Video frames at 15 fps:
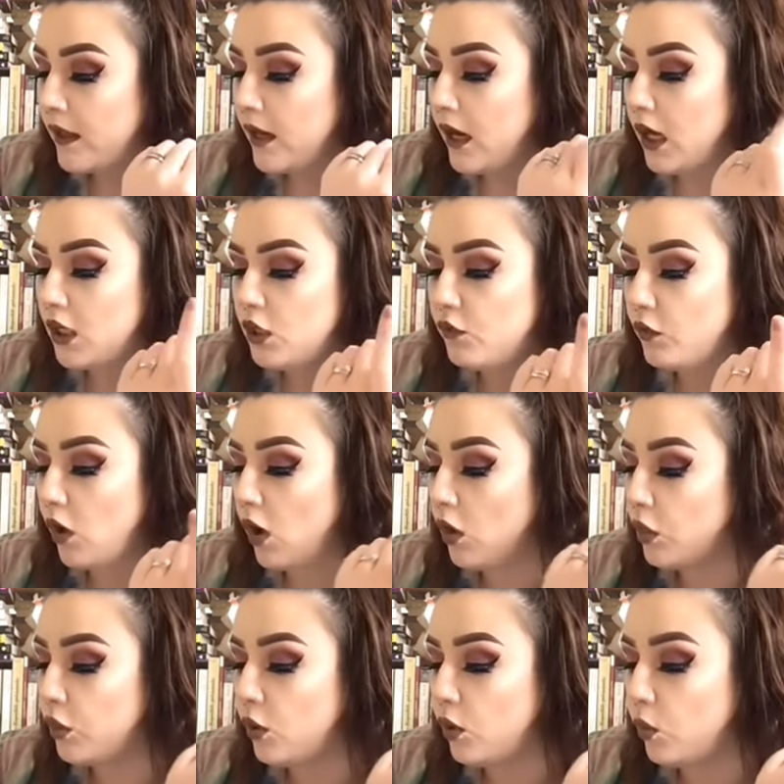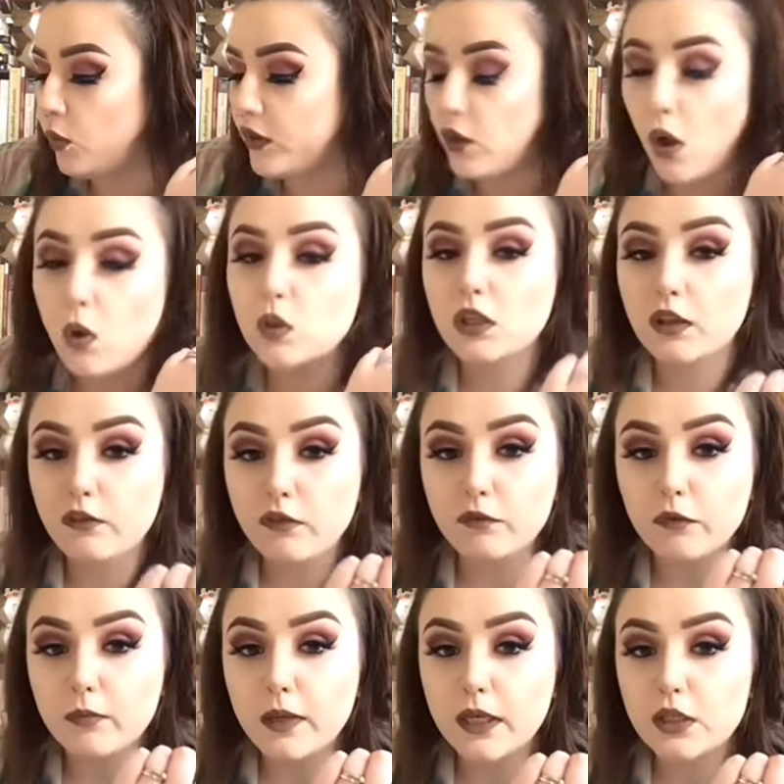And you've got the withholding of
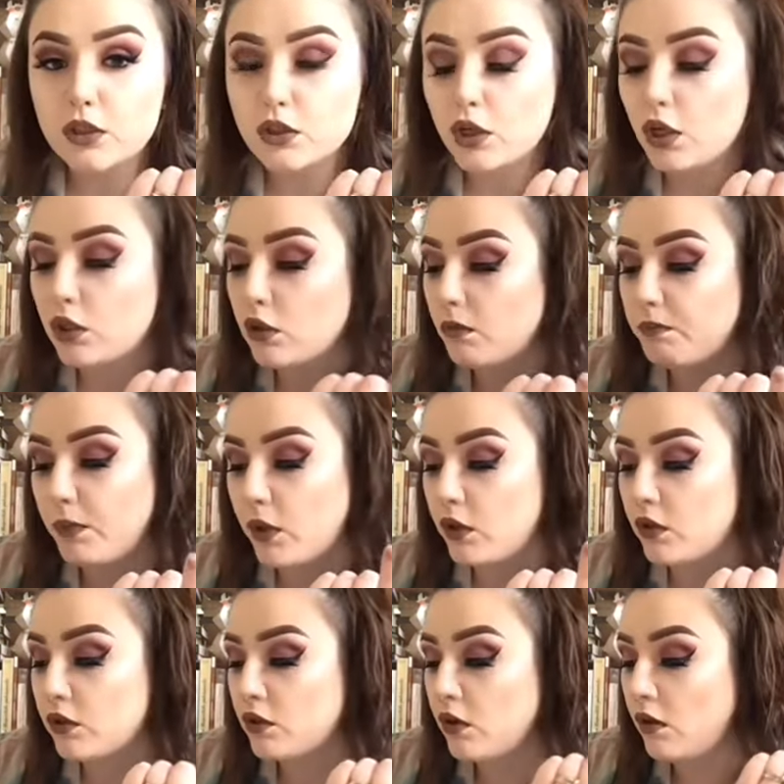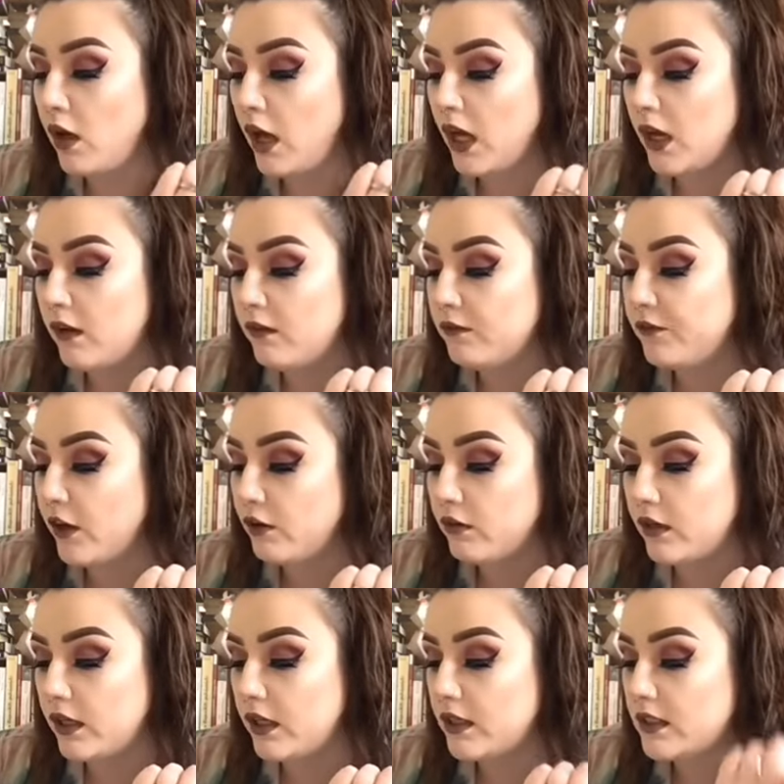information, both
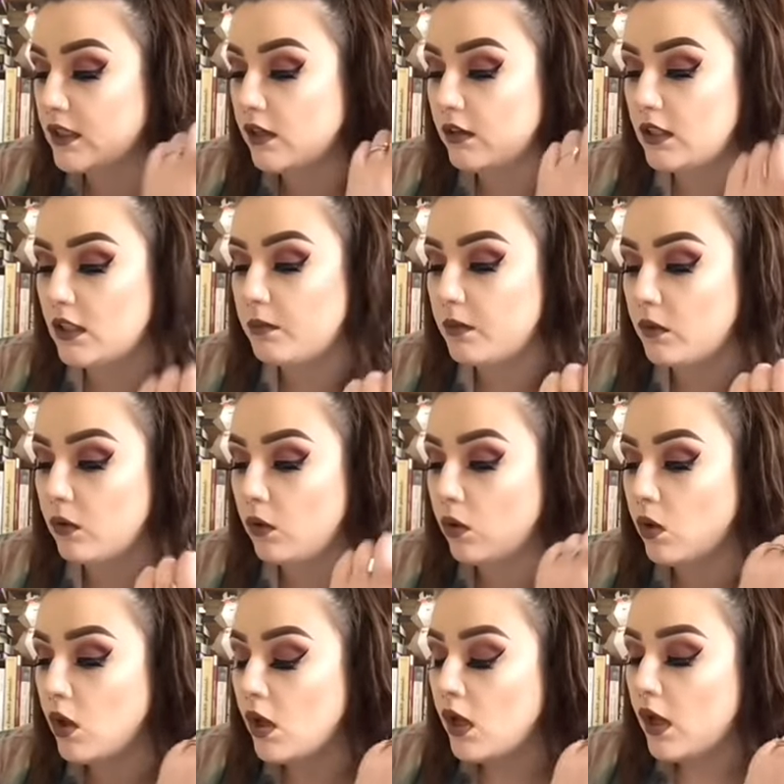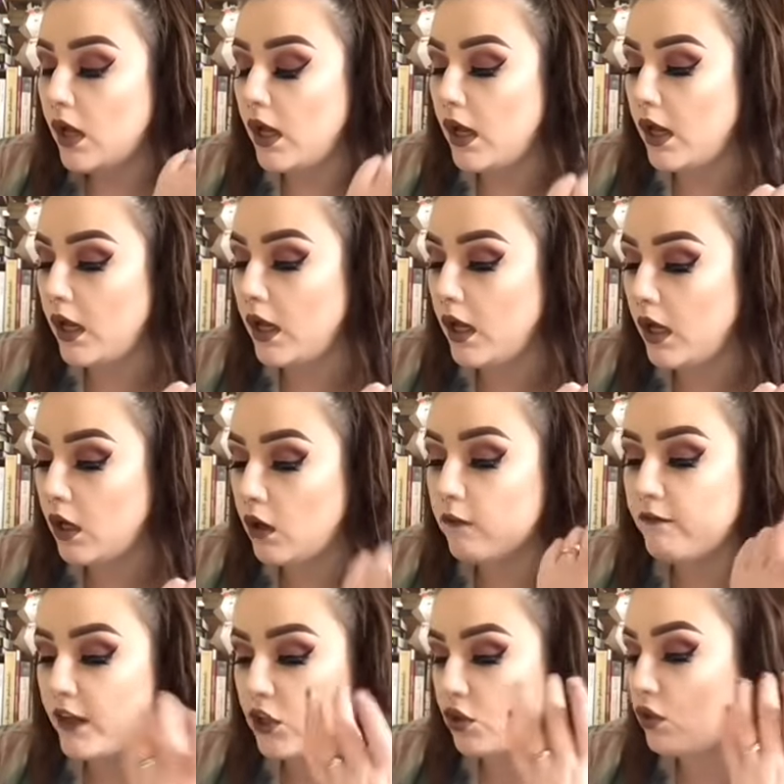very stereotypical,
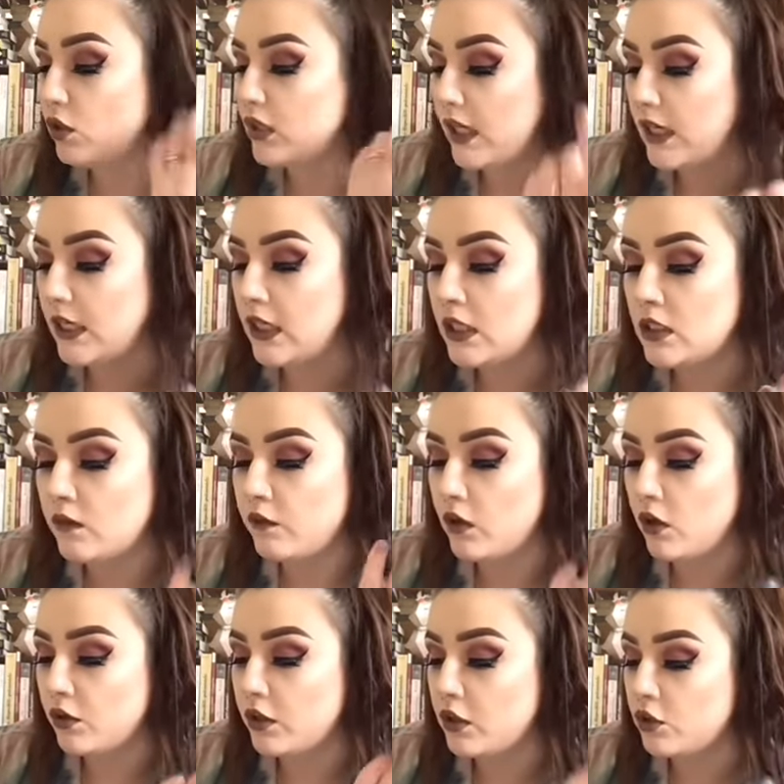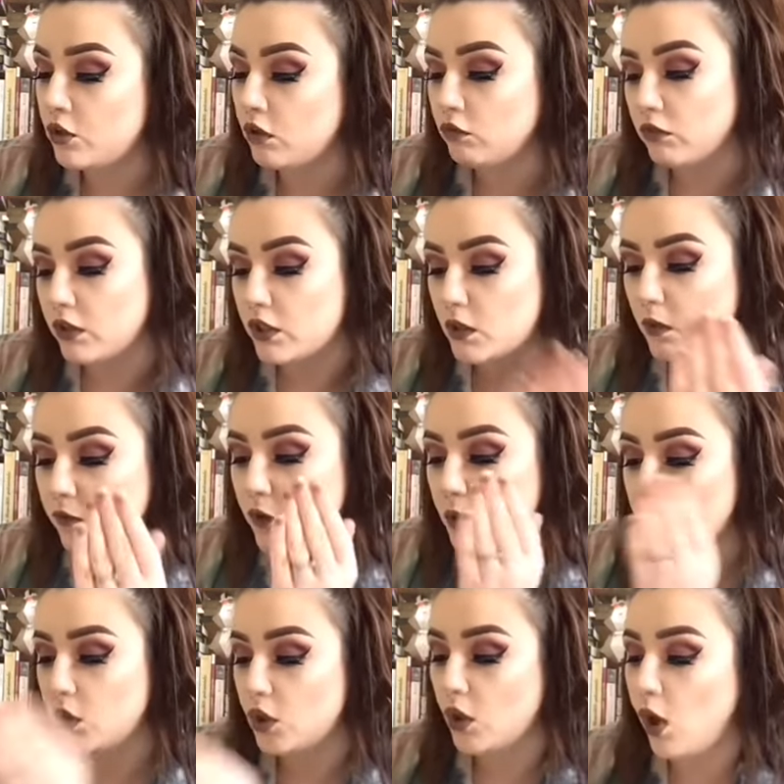conventional techniques of the Gothic genre. So if you
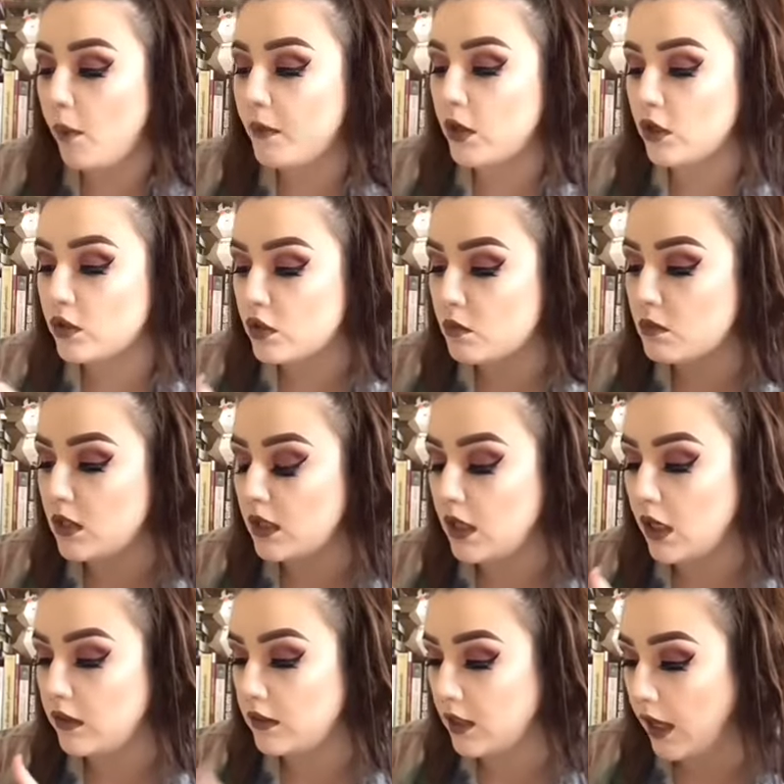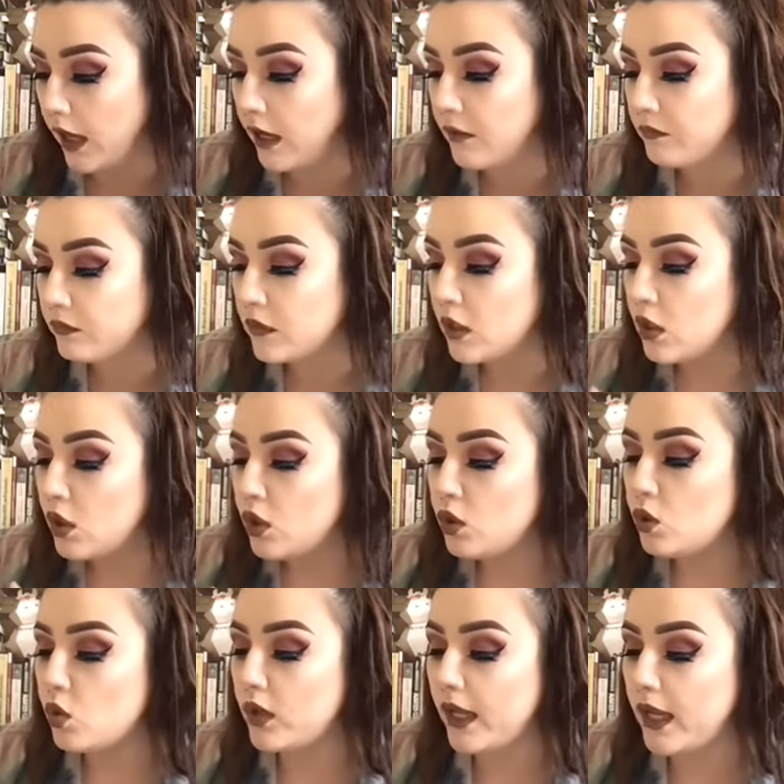were to comment on something like that,
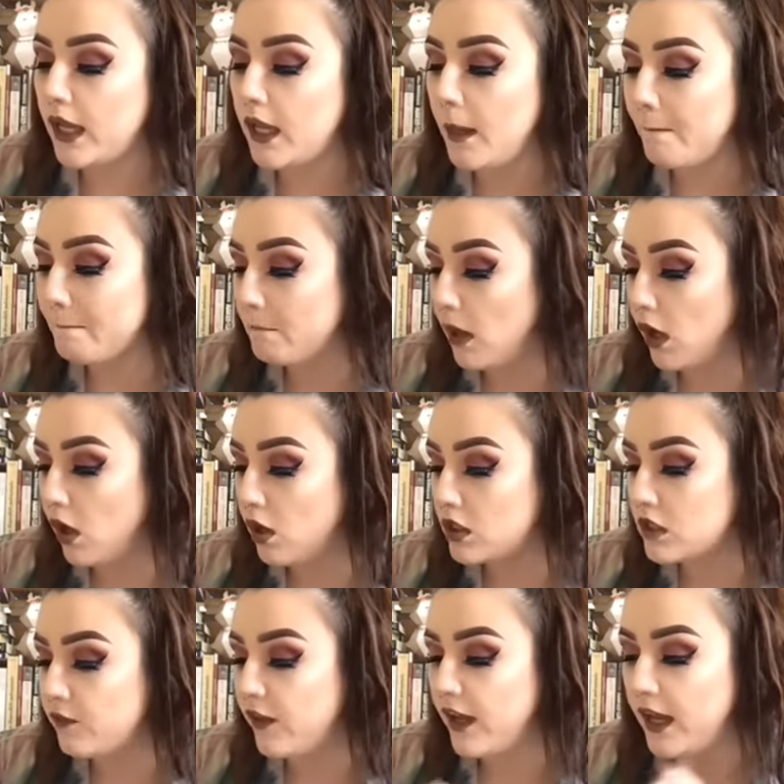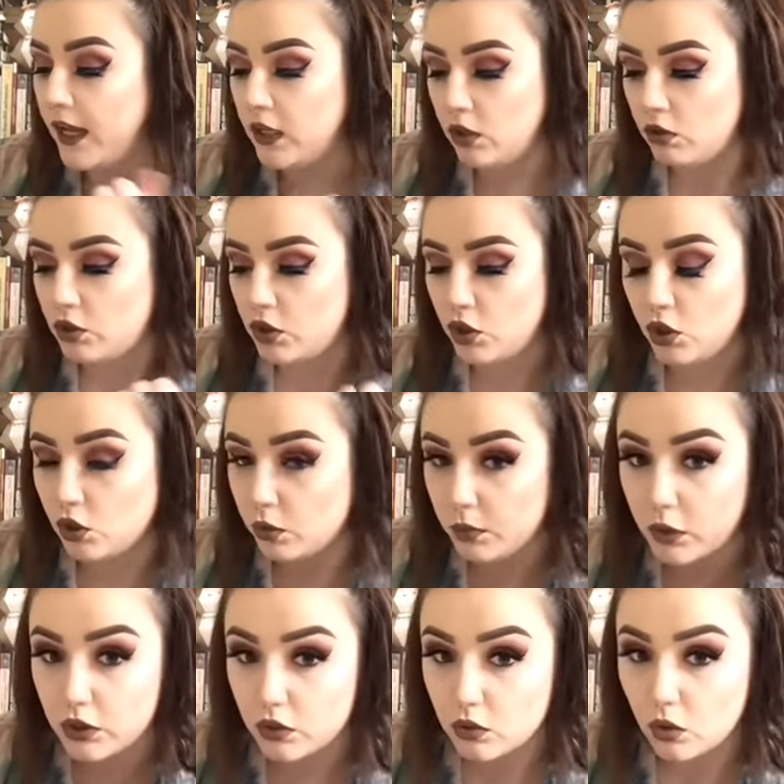you're getting marks for AO2
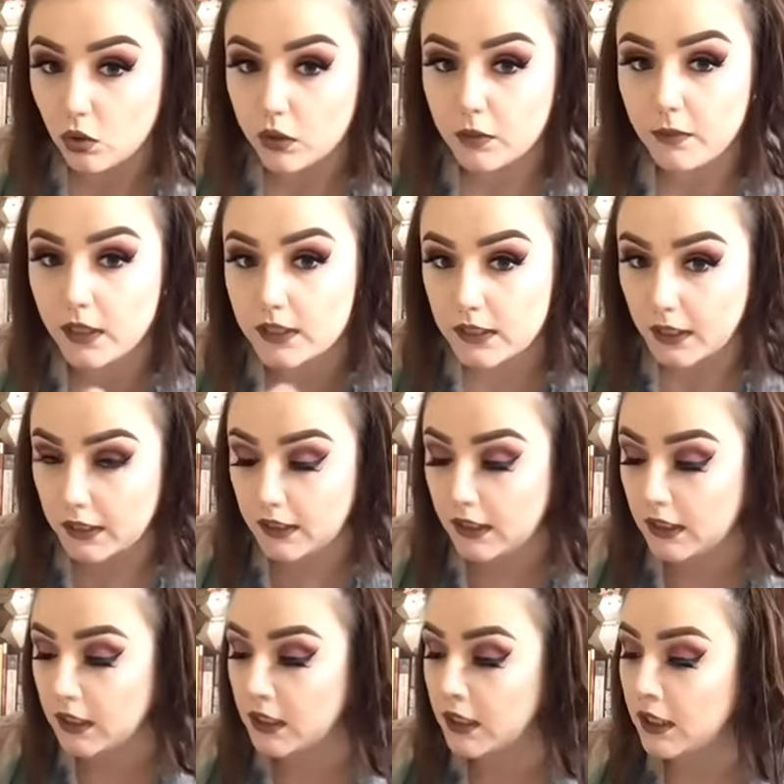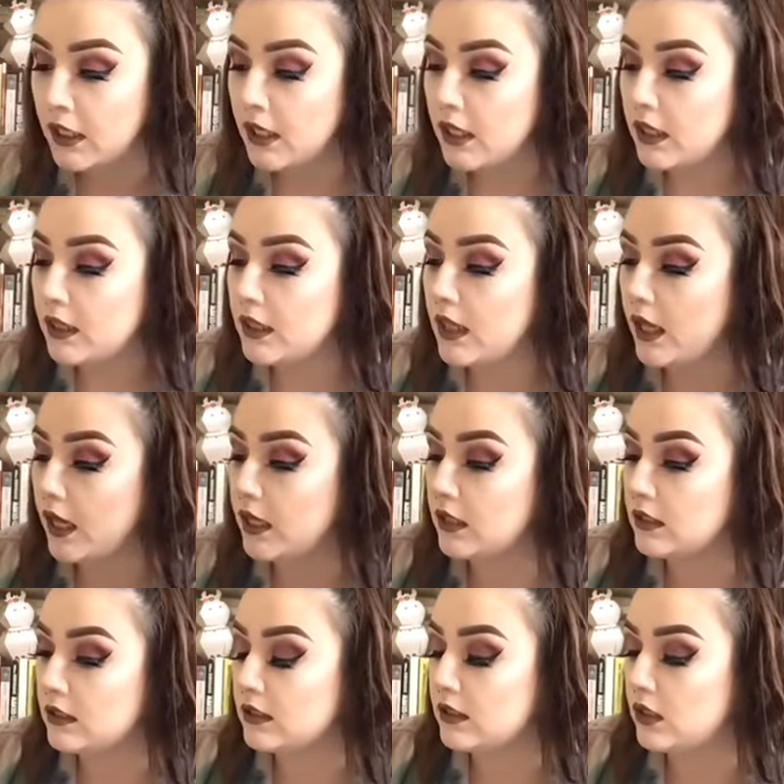because you're talking about a technique that